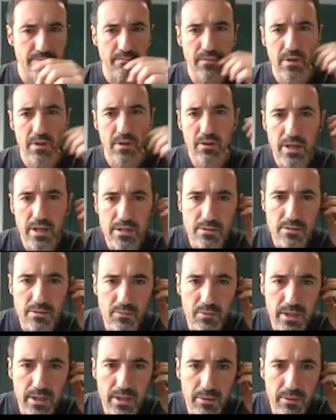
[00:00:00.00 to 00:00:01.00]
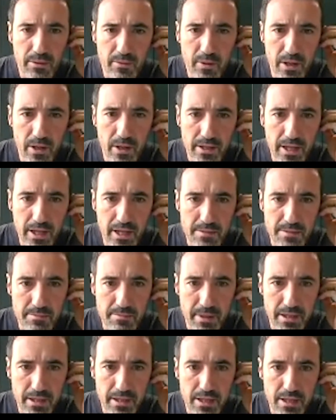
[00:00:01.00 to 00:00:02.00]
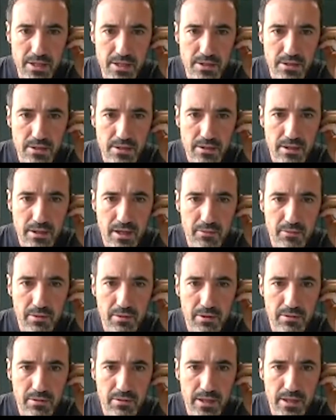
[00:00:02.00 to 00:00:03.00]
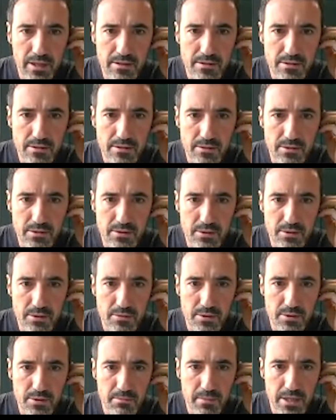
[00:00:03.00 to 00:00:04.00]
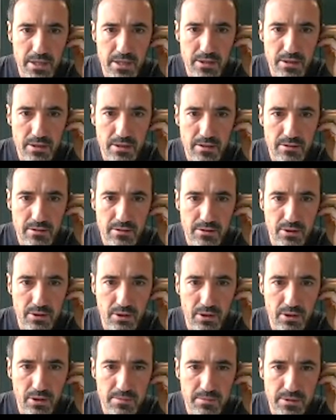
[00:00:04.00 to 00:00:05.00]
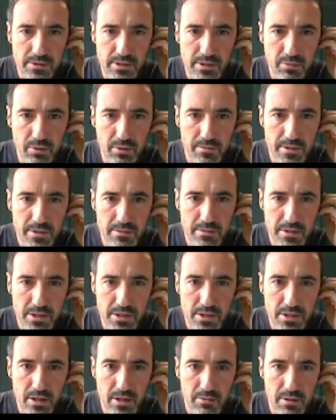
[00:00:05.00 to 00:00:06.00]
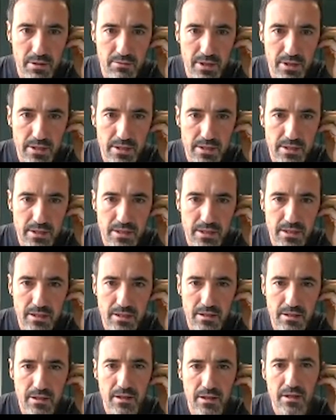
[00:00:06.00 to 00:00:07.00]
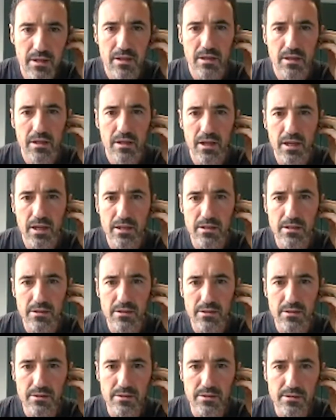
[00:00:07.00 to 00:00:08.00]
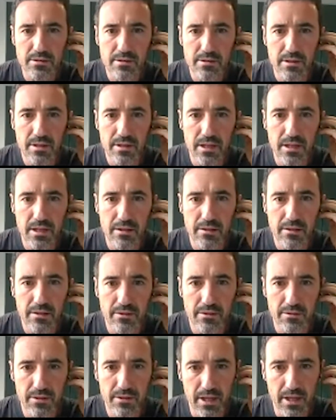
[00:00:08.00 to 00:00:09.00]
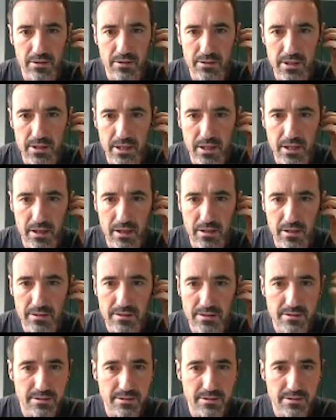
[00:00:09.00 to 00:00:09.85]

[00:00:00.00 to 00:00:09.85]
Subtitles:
Okay, so when I will write expectation, I will write the measure, the corresponding probability measure. I will write it here, and a canonical